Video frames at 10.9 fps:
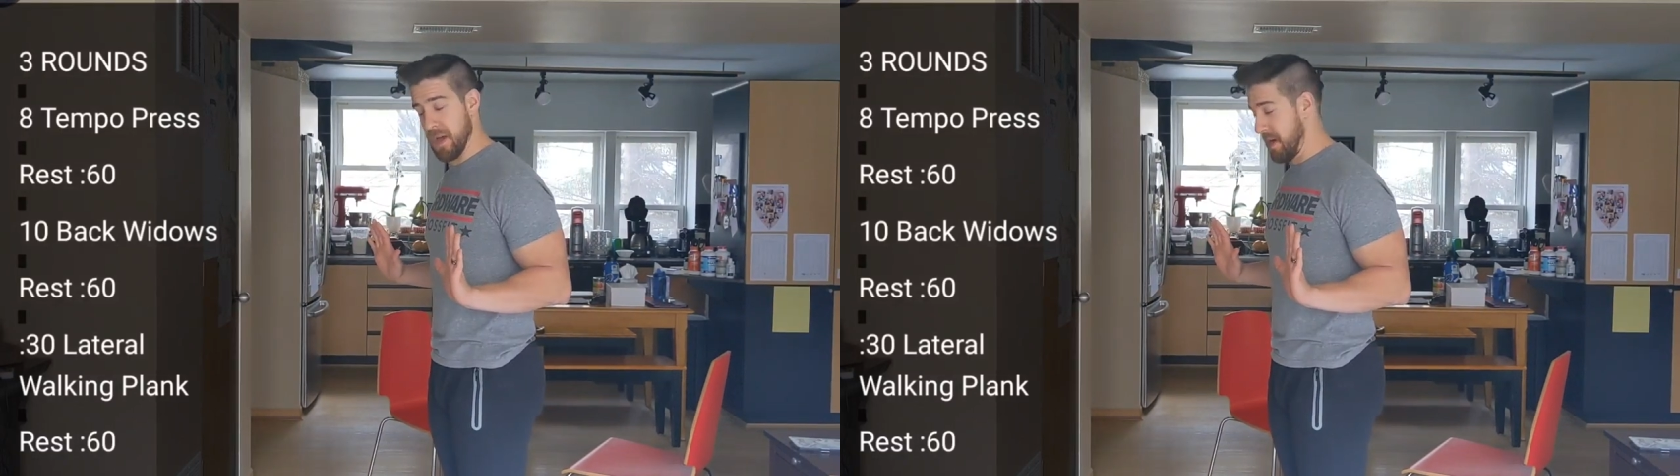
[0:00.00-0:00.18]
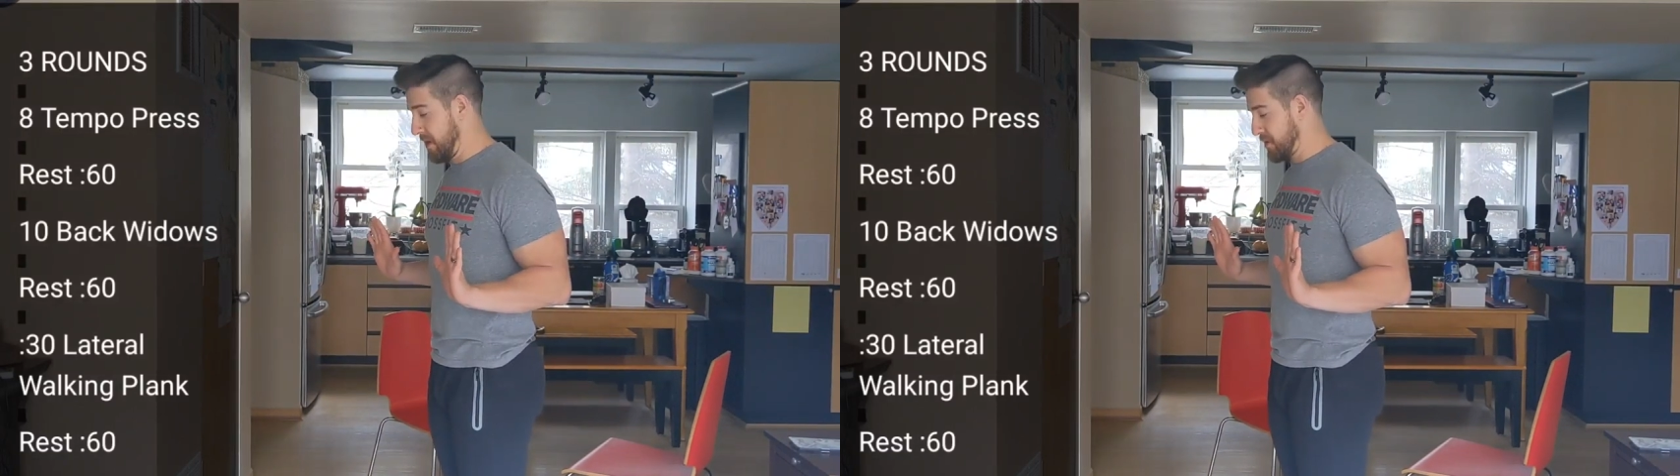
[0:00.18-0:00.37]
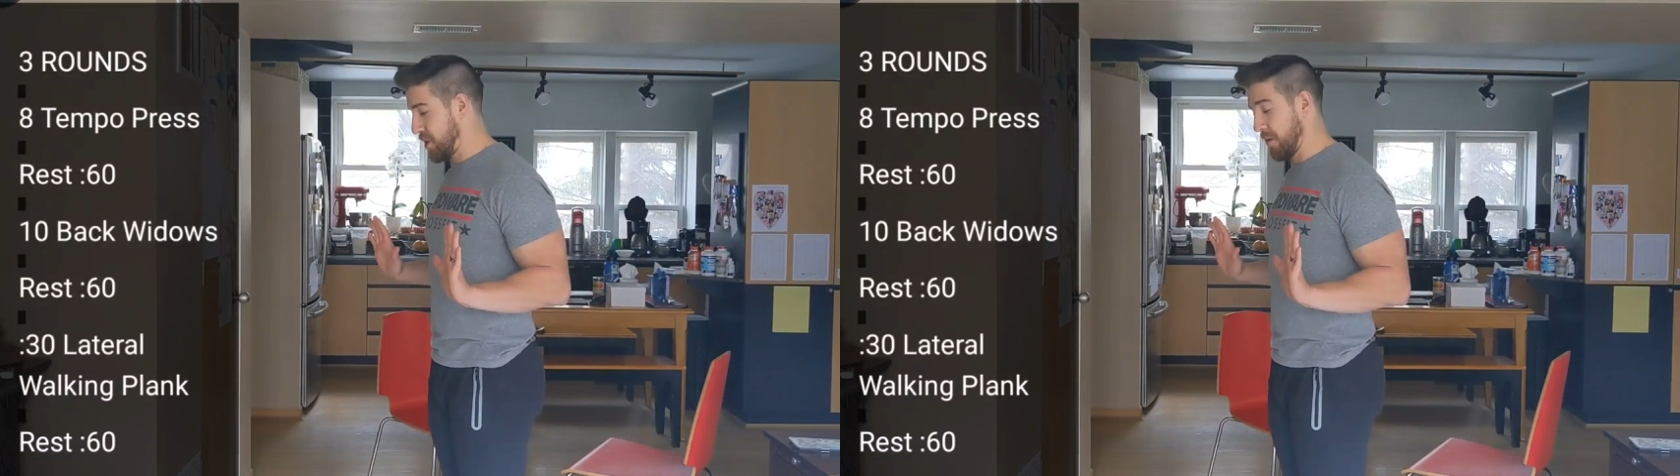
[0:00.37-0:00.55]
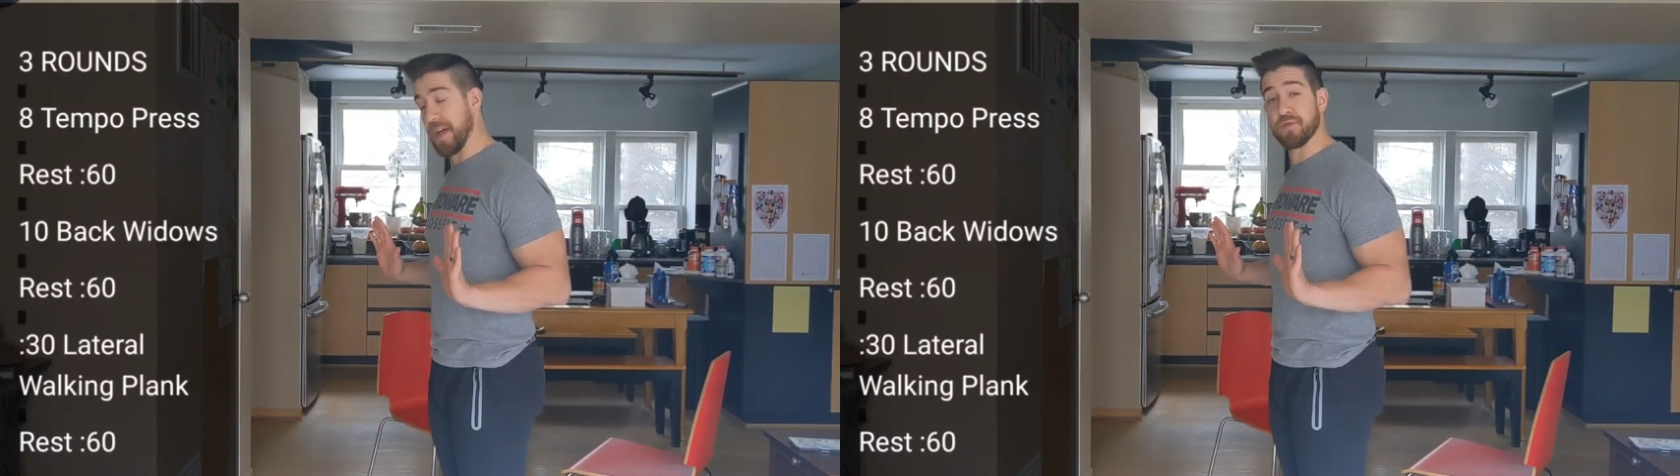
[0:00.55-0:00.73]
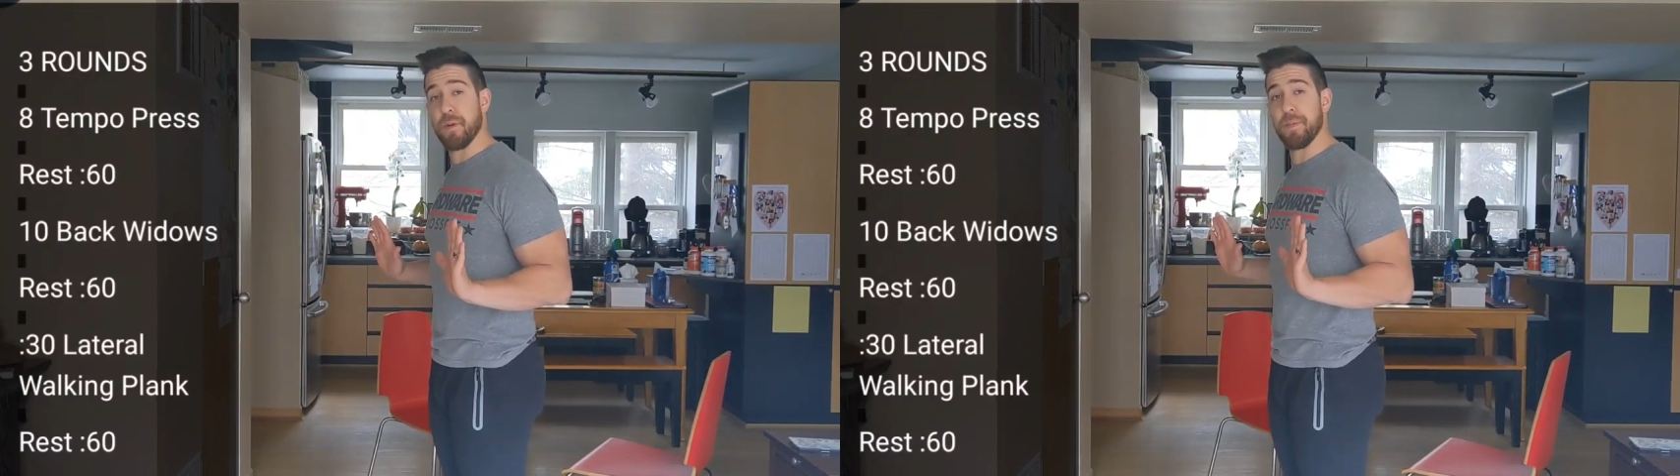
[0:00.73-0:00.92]
So, that's
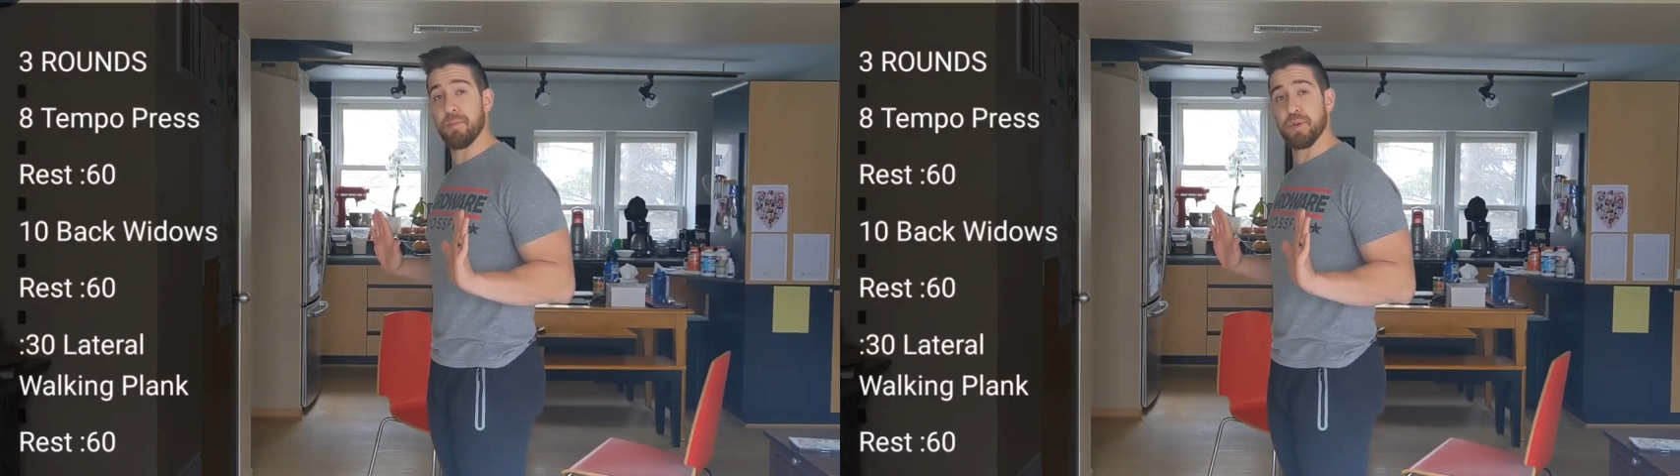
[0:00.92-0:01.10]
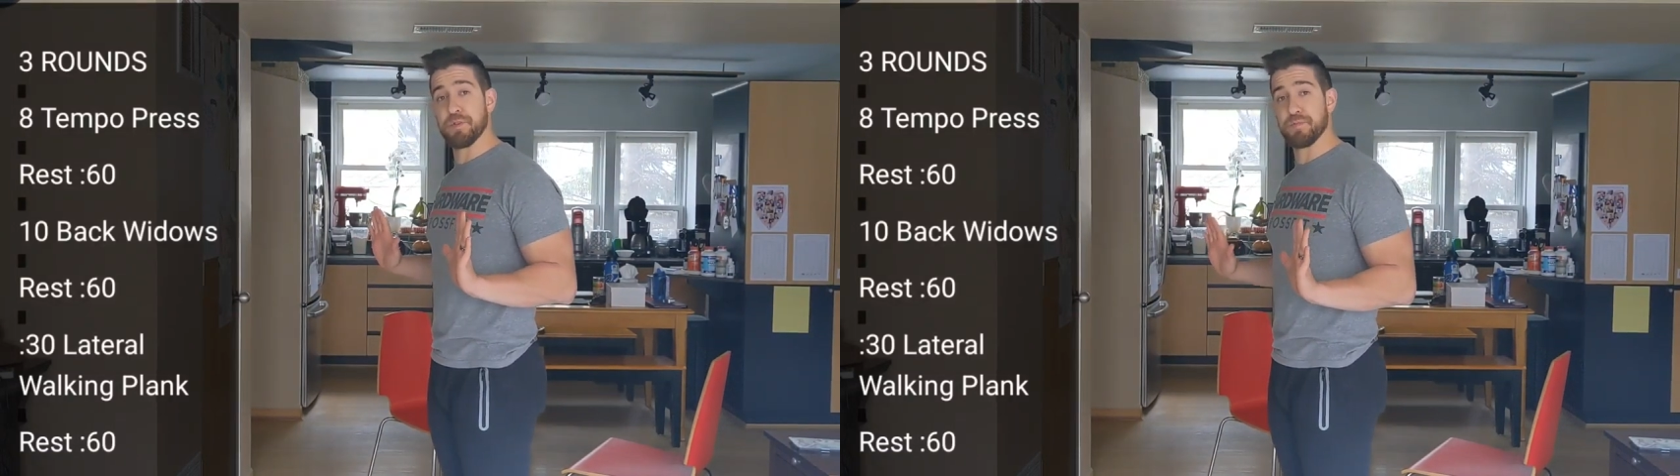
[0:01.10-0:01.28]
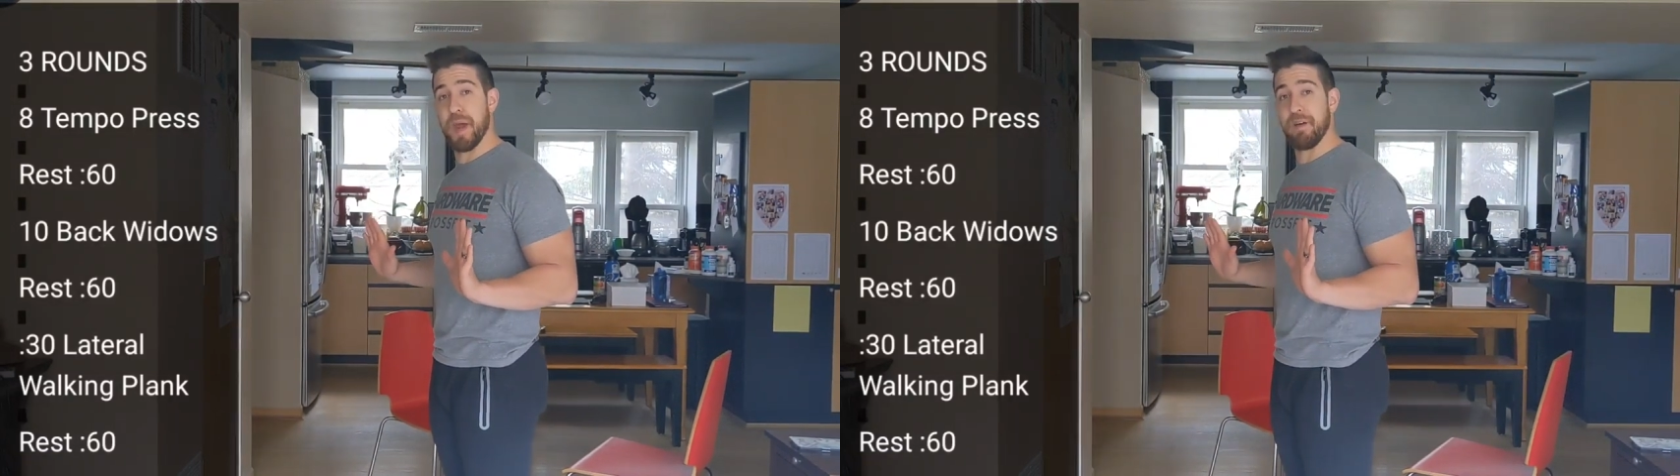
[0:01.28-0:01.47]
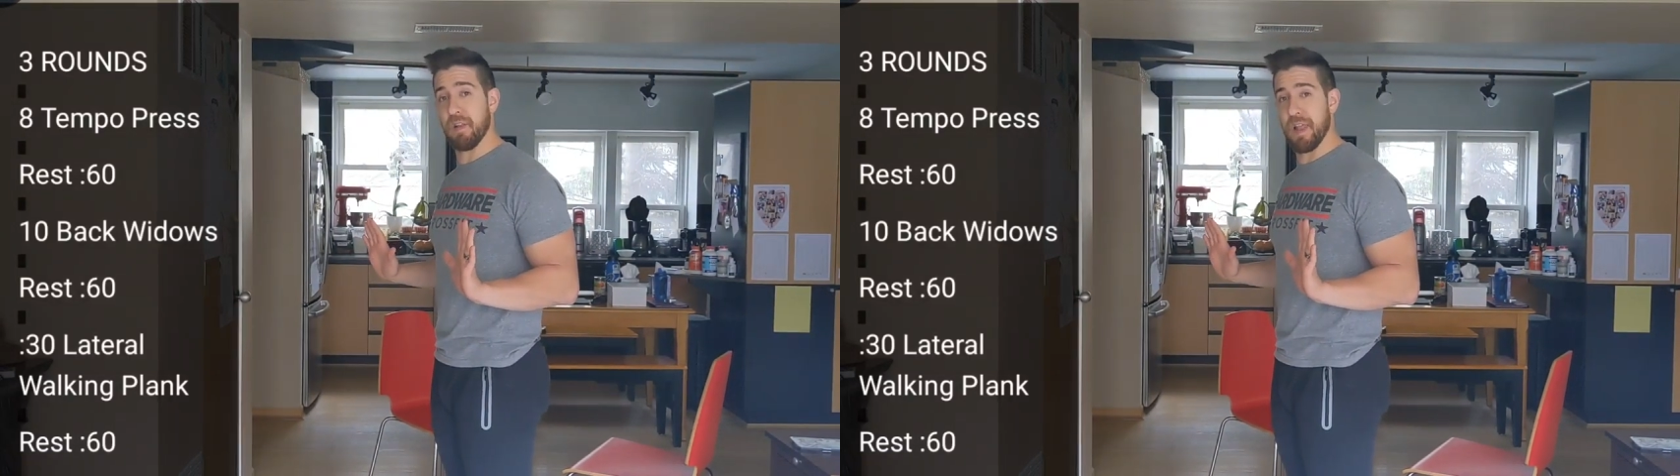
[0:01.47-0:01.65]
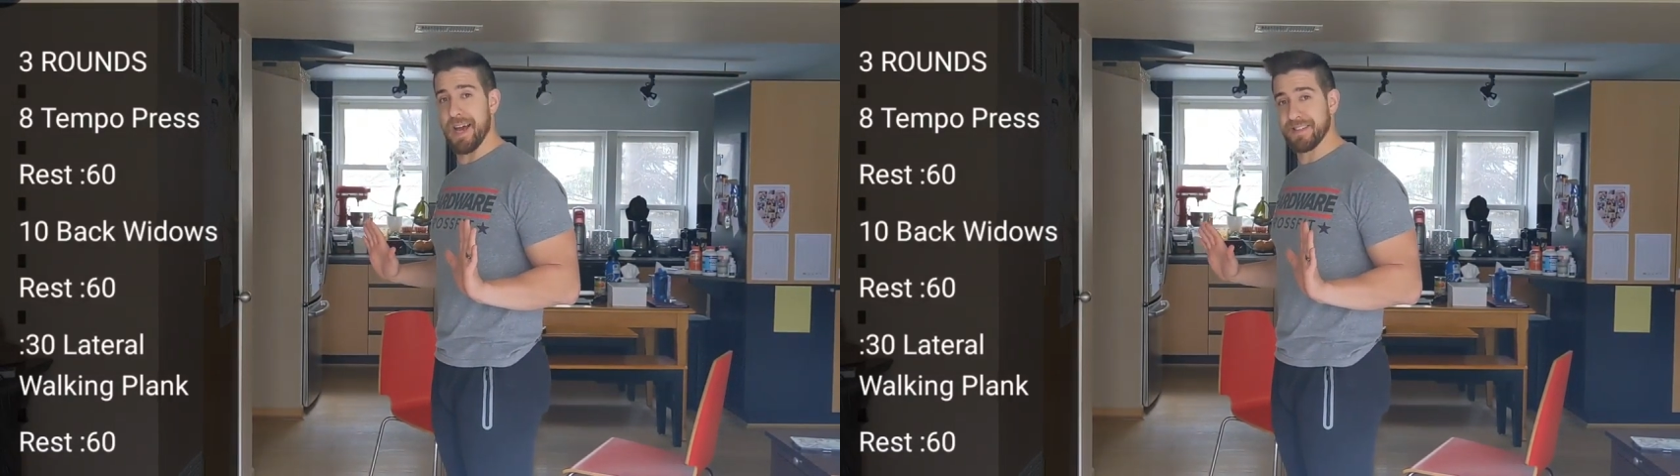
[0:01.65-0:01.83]
why people use
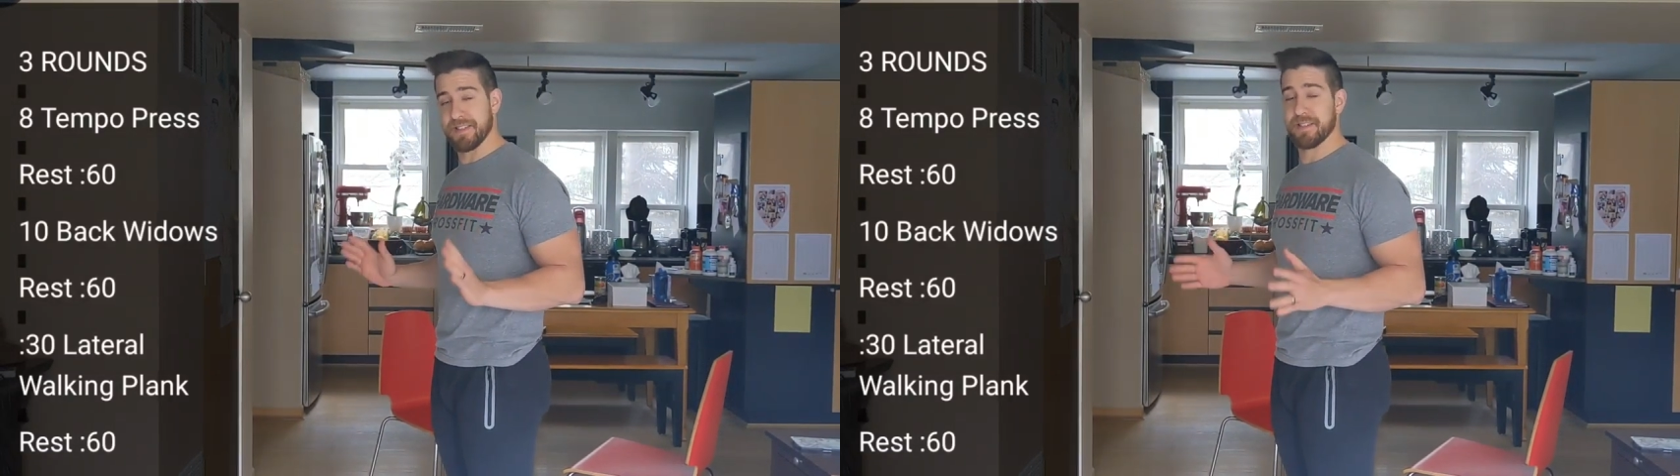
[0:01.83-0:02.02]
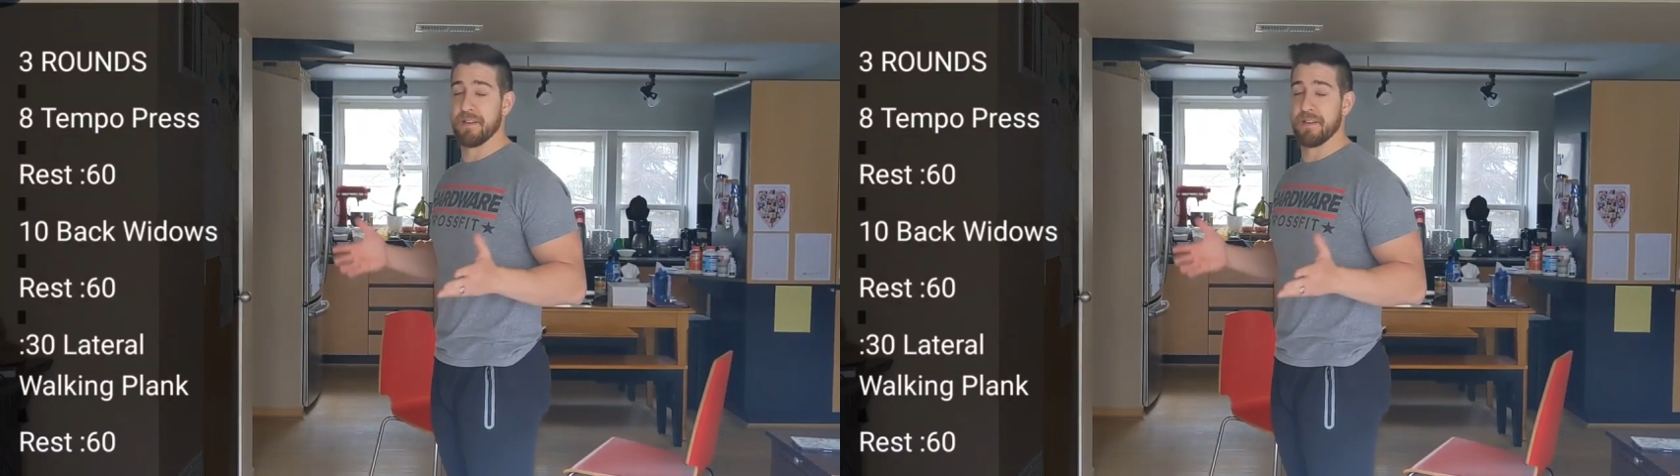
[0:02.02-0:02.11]
parallettes.